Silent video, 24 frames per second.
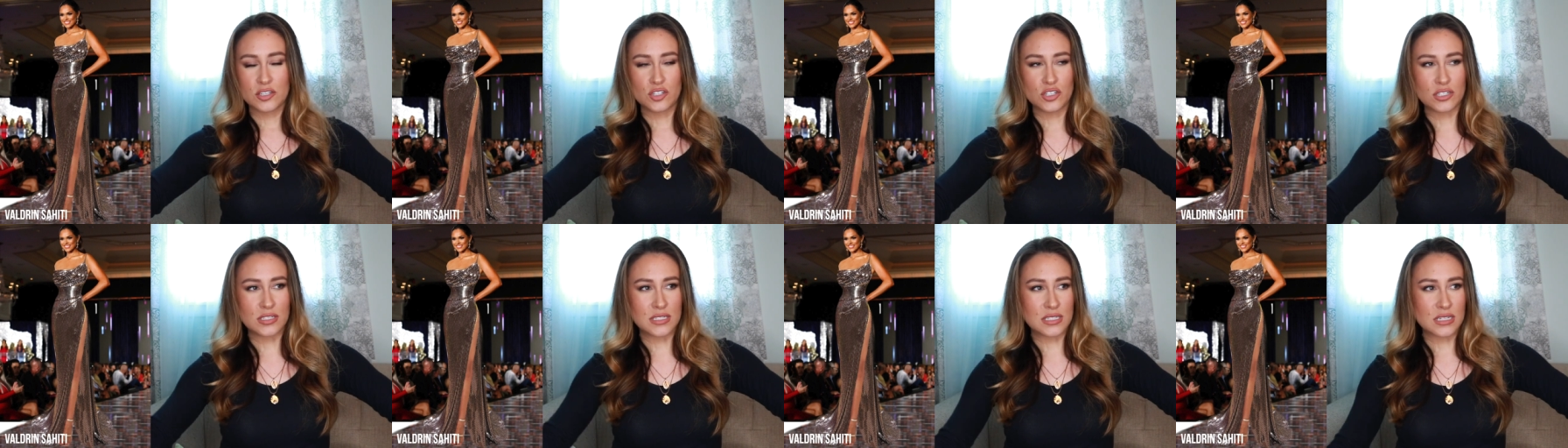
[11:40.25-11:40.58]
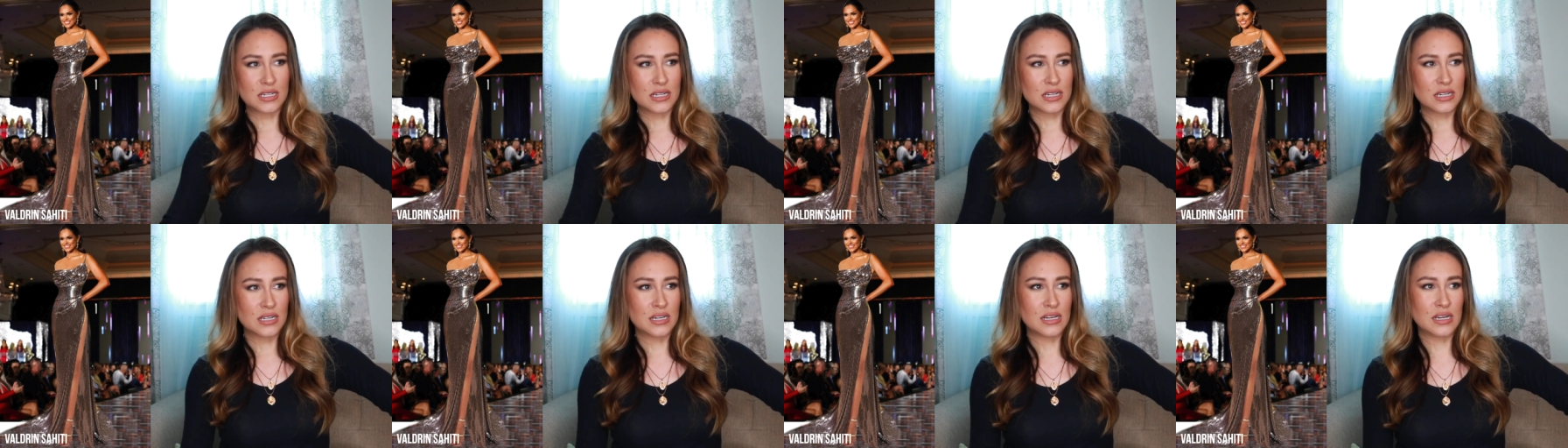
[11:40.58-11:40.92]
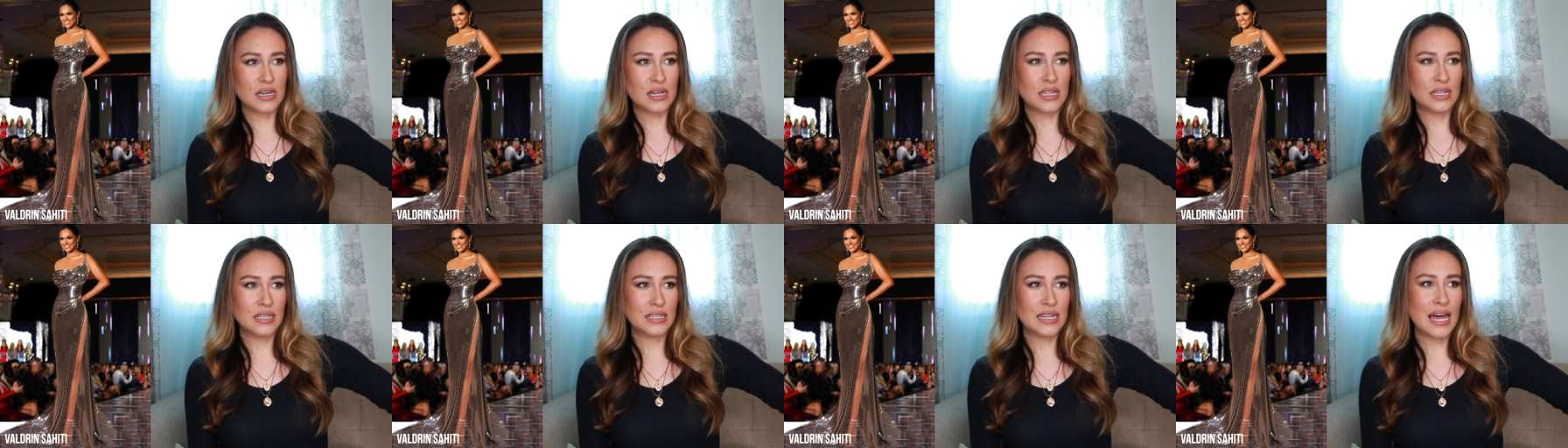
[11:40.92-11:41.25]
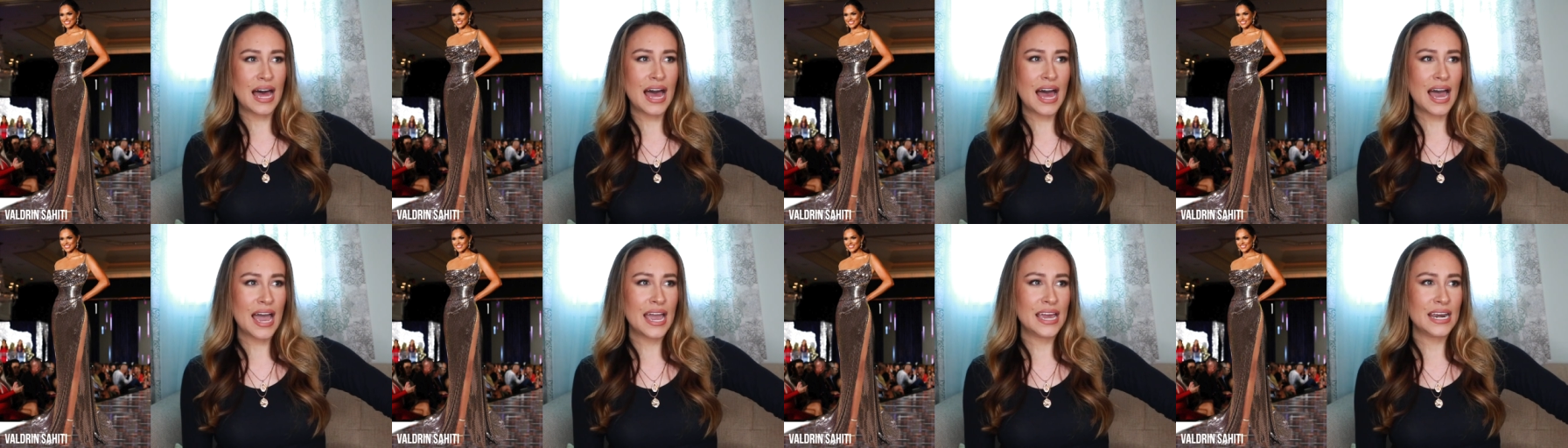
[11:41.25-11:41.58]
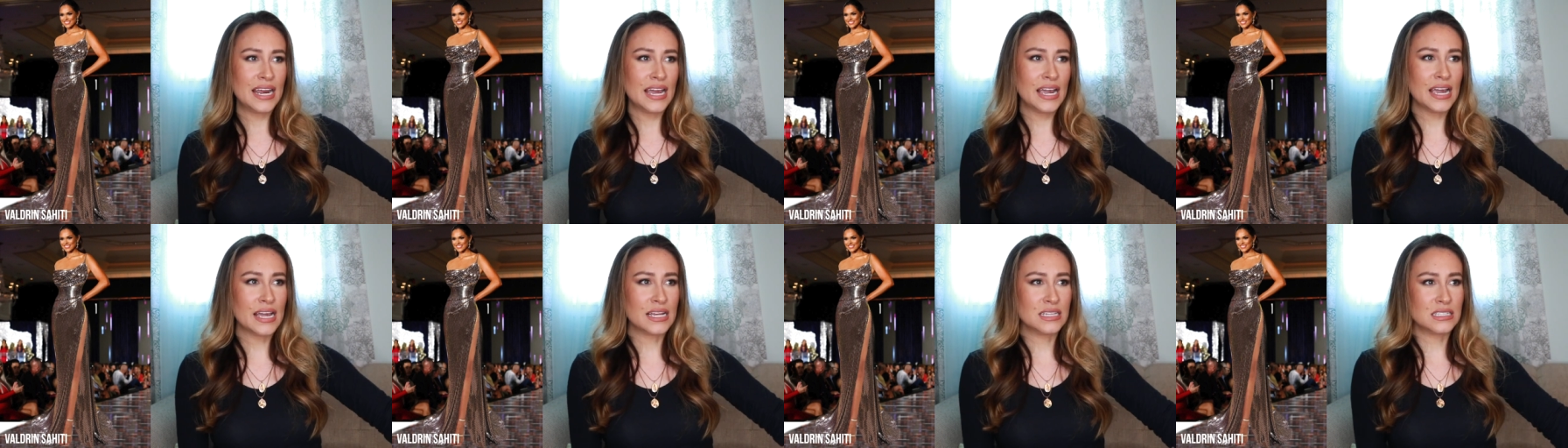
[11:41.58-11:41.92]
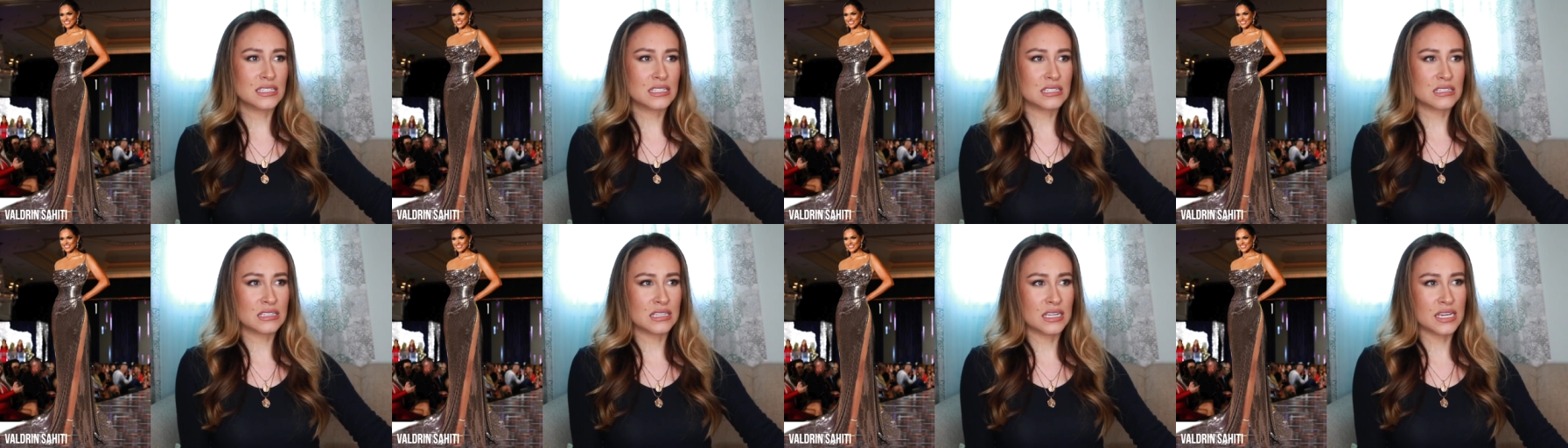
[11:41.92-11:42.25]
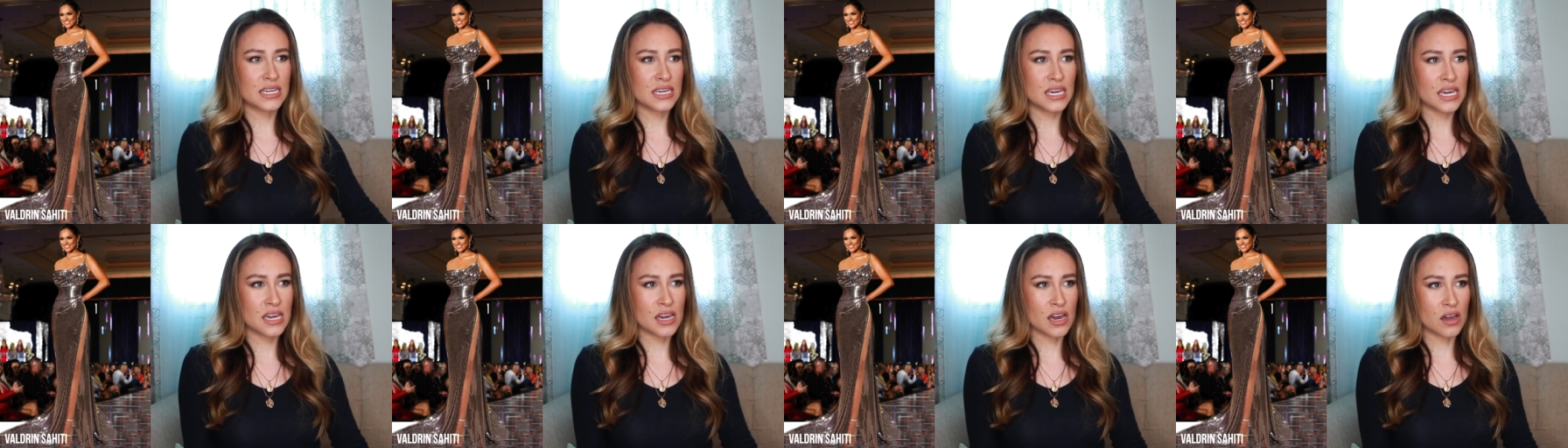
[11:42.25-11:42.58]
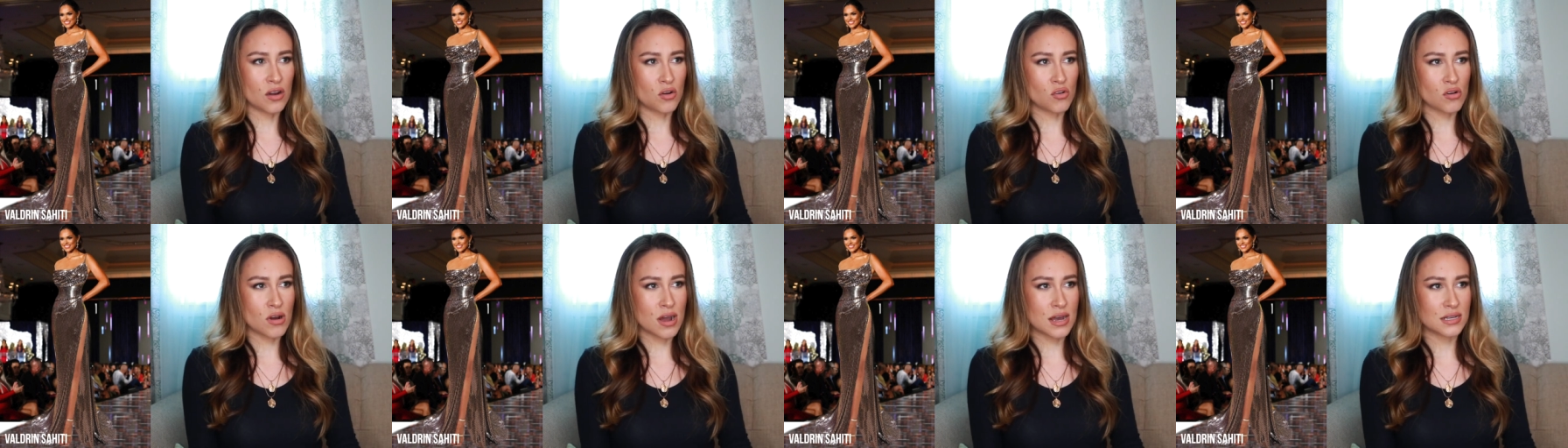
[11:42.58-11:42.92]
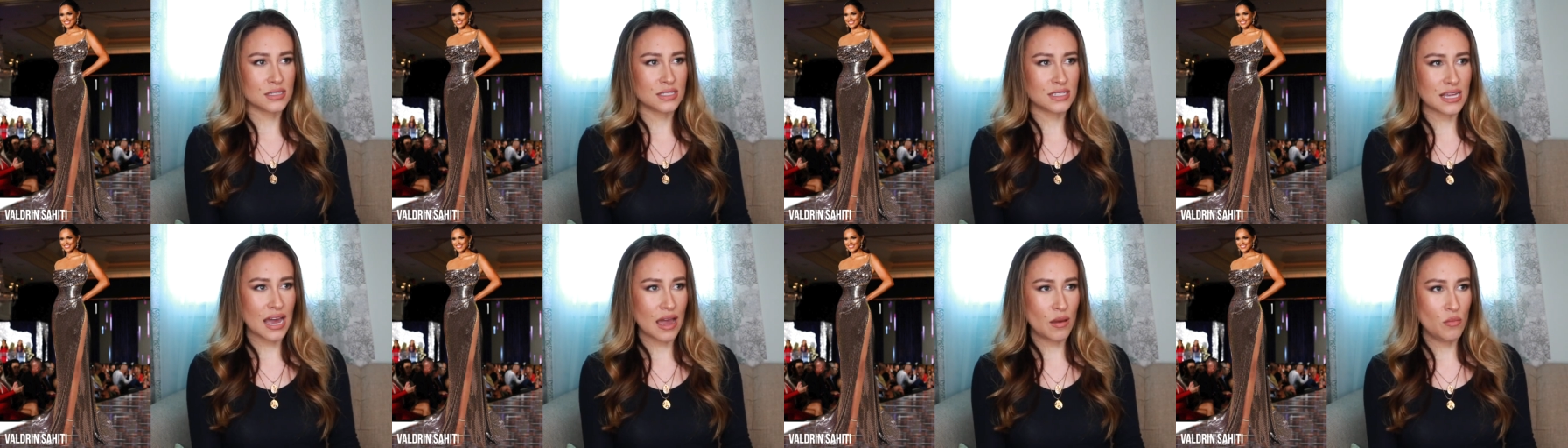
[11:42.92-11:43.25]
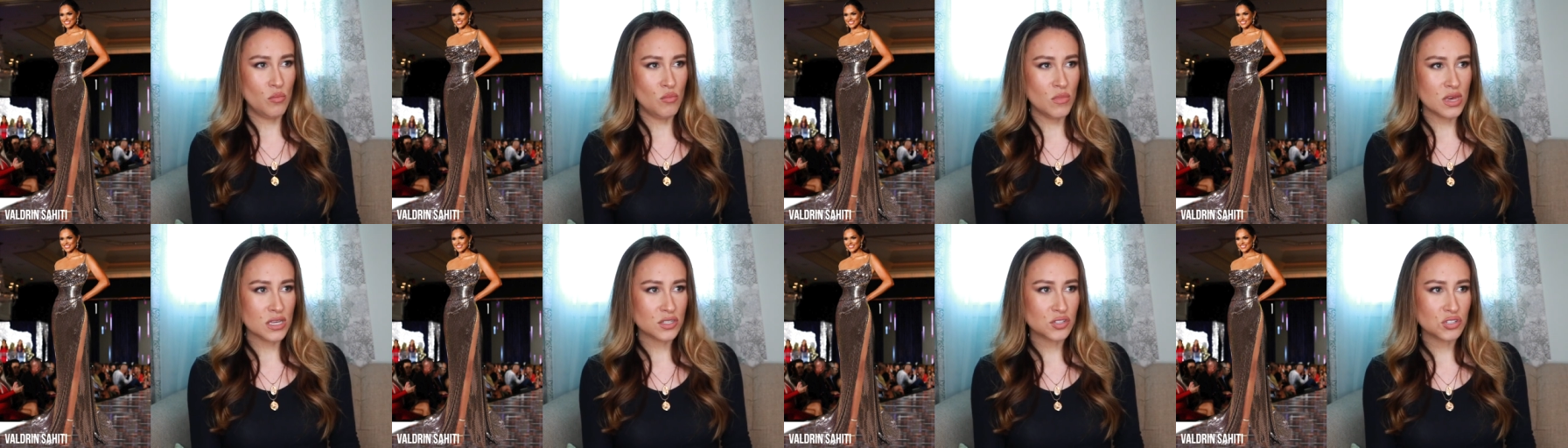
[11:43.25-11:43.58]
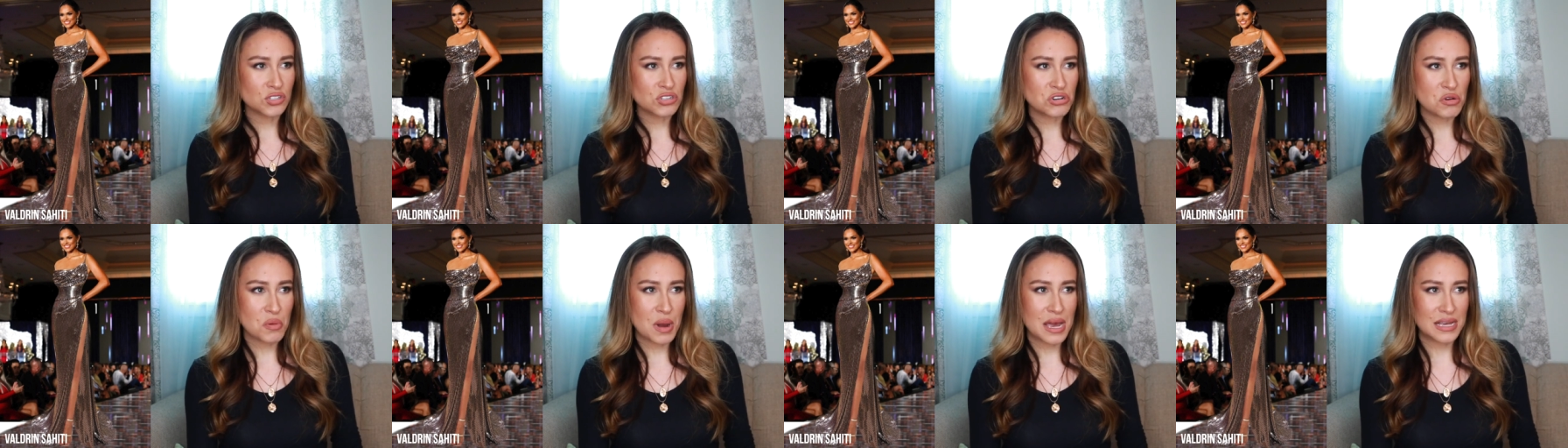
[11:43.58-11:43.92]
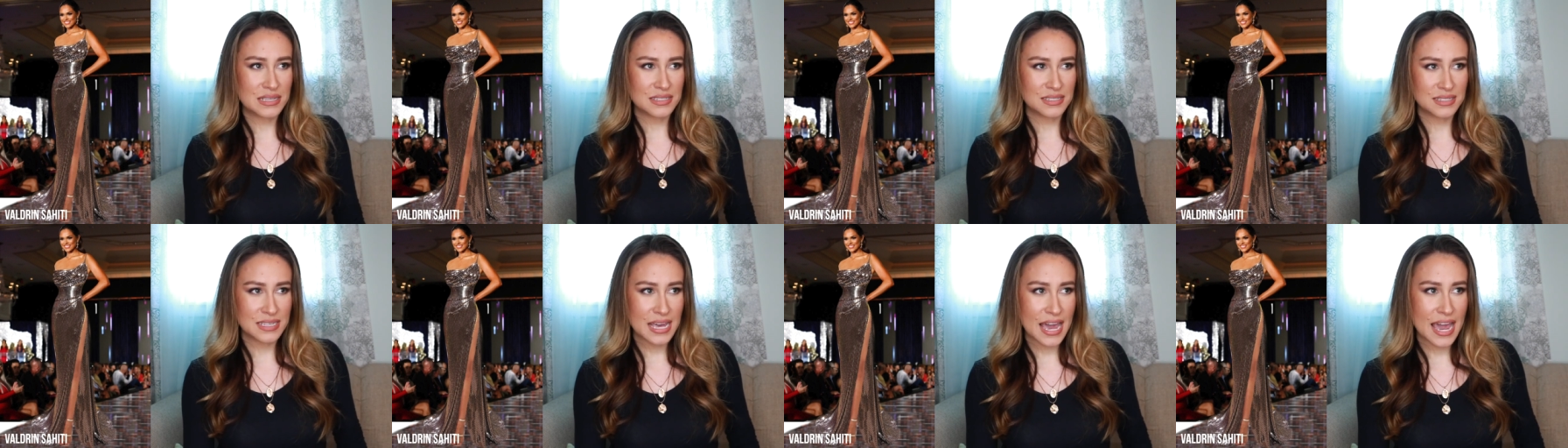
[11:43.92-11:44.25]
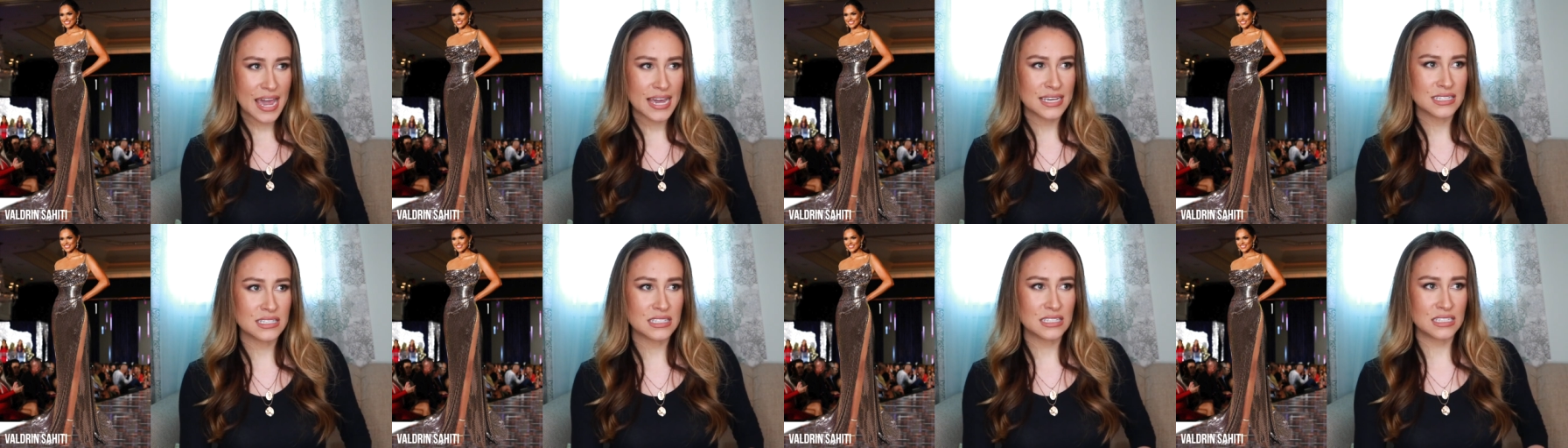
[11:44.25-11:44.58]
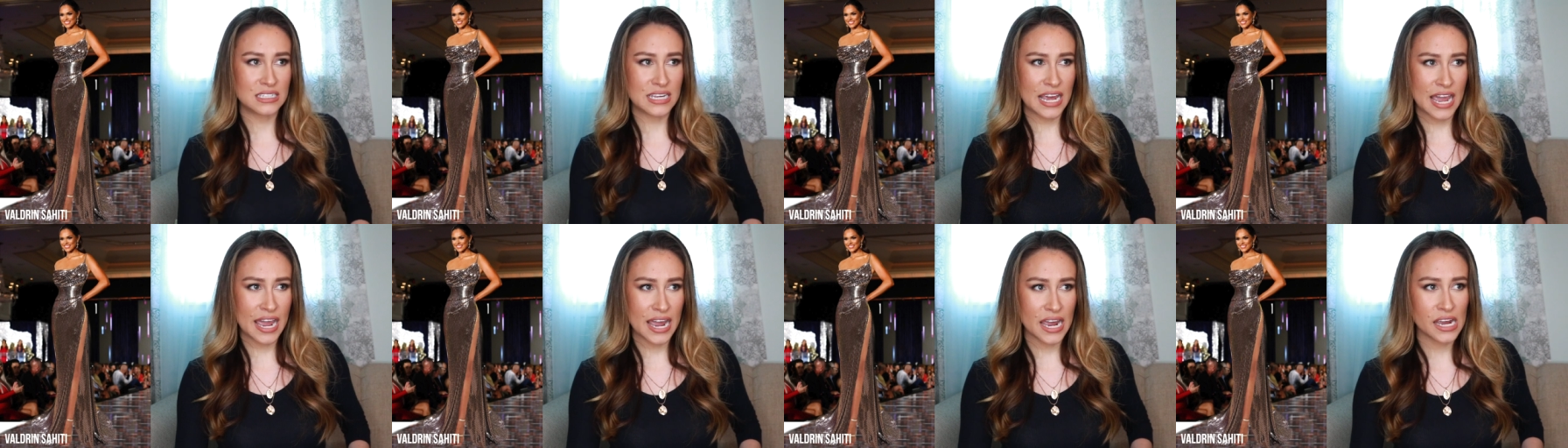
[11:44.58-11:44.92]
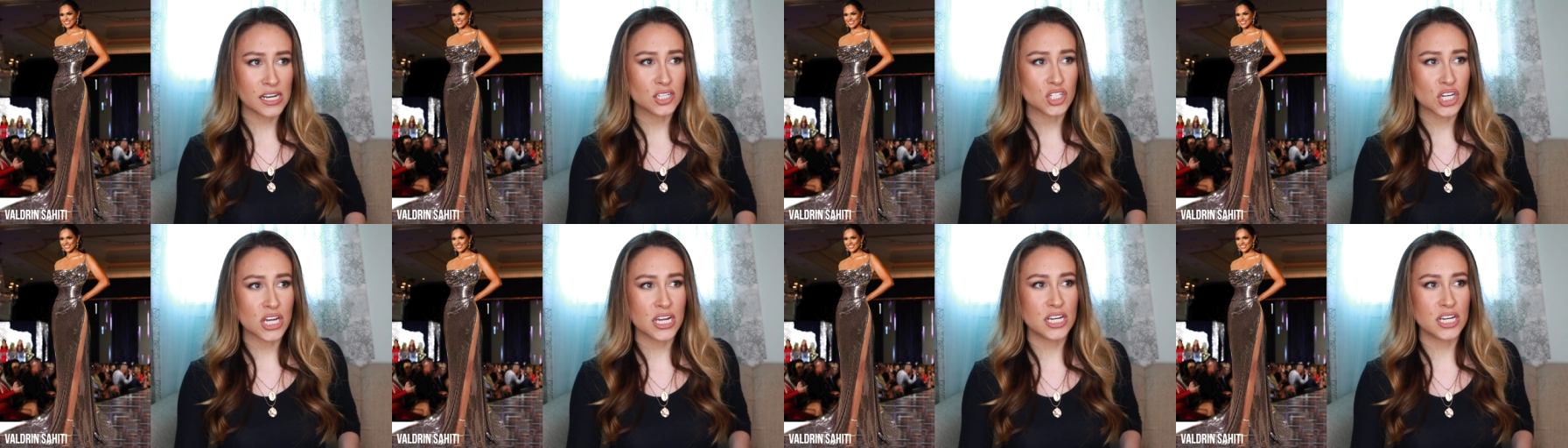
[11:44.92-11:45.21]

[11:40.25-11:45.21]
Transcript: just gliding and slinking across that Miss USA stage,